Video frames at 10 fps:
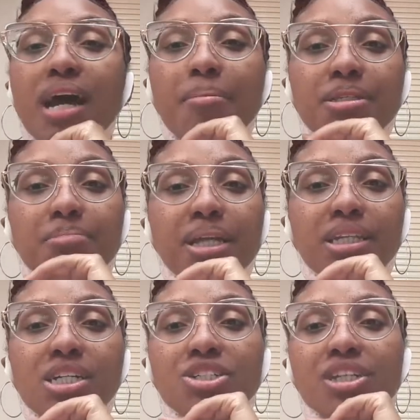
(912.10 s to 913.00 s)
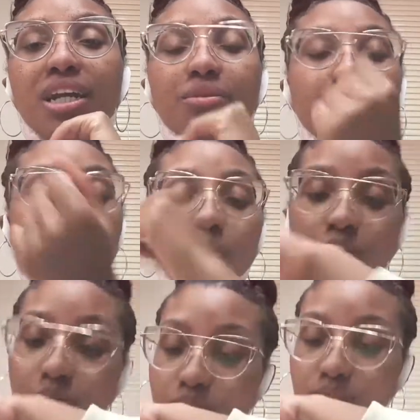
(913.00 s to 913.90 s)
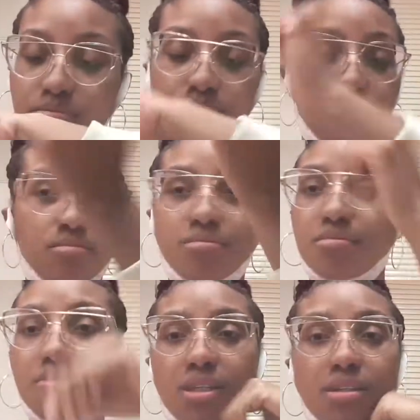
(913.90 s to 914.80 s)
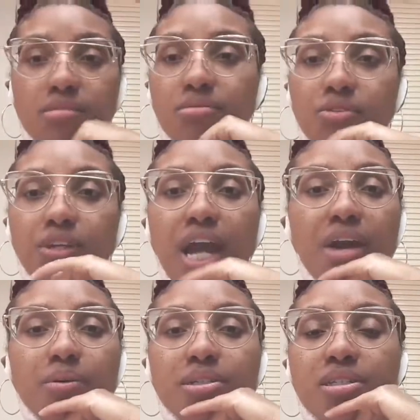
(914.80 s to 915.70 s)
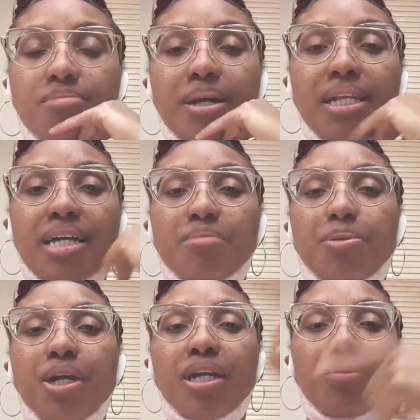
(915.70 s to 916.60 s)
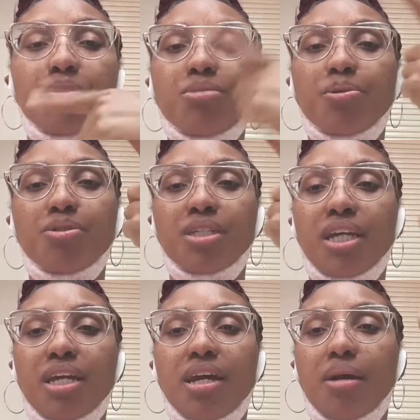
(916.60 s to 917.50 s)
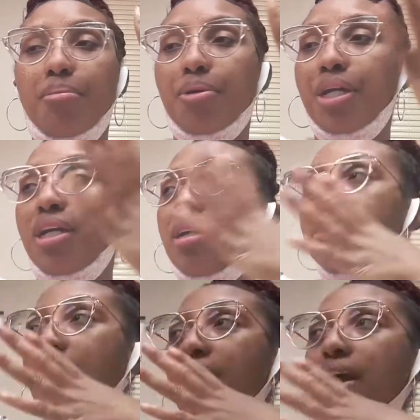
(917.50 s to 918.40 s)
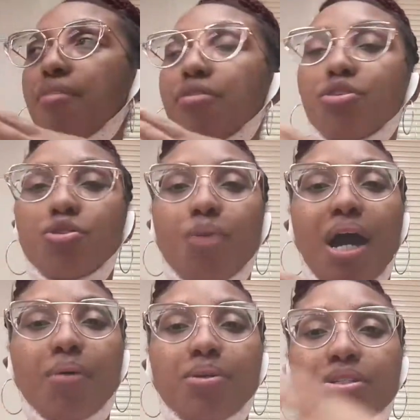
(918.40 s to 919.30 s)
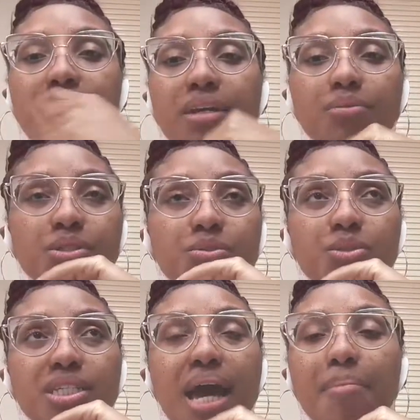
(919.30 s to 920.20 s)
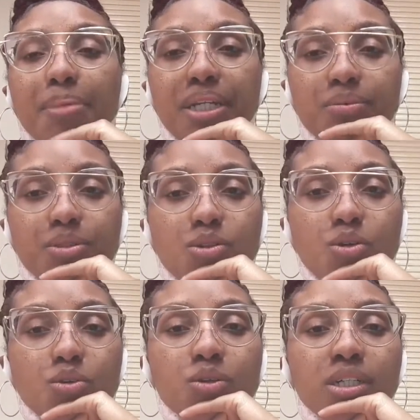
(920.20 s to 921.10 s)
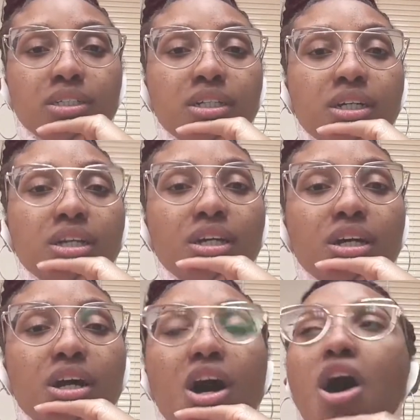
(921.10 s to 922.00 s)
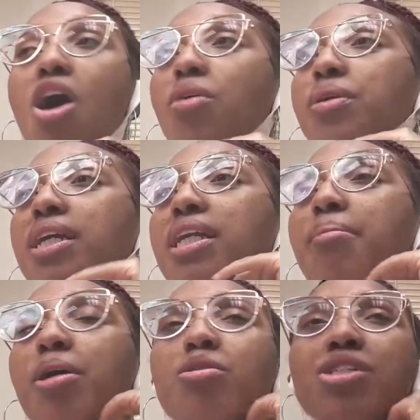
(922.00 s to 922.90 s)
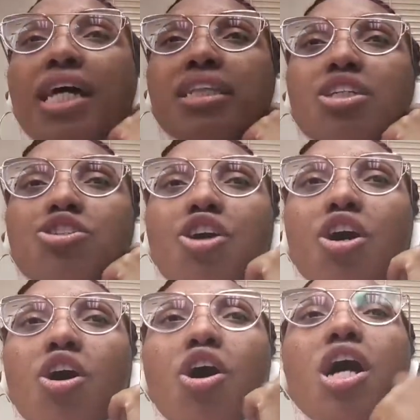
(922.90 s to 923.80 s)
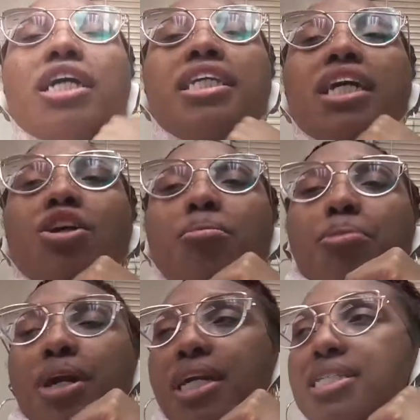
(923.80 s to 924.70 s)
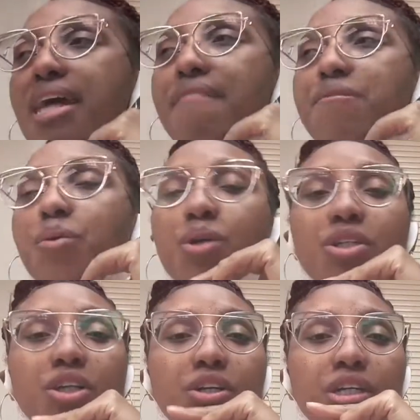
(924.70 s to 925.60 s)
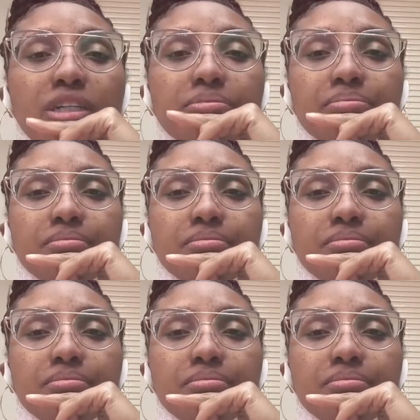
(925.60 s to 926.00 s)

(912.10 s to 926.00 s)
time is my lunch? Like we going on three hours since my last break and we're supposed to get a break every two hours. Like what's what's happening? What's going on? Oh yeah, let me go check the chart. Yeah, your break is at 4:30.